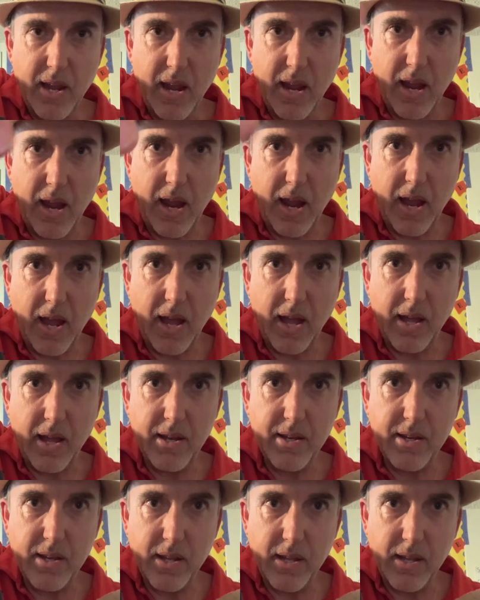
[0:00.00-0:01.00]

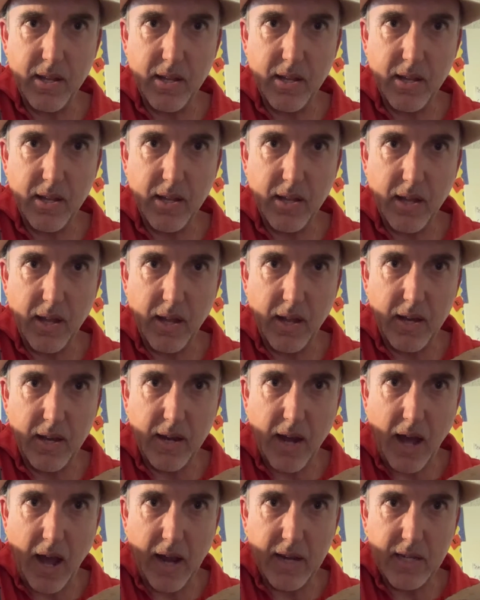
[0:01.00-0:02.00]
and a
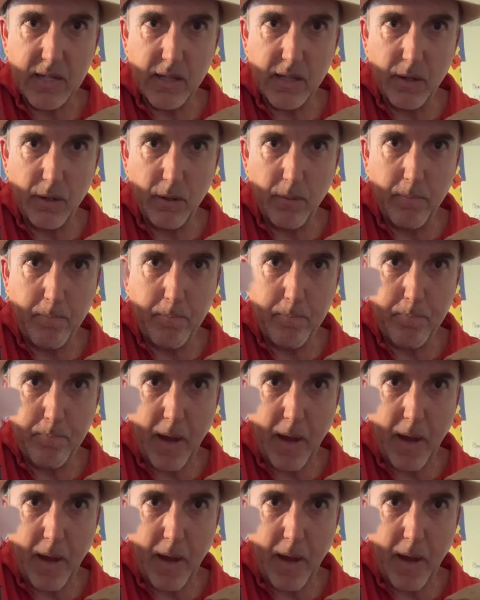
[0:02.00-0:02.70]
nice little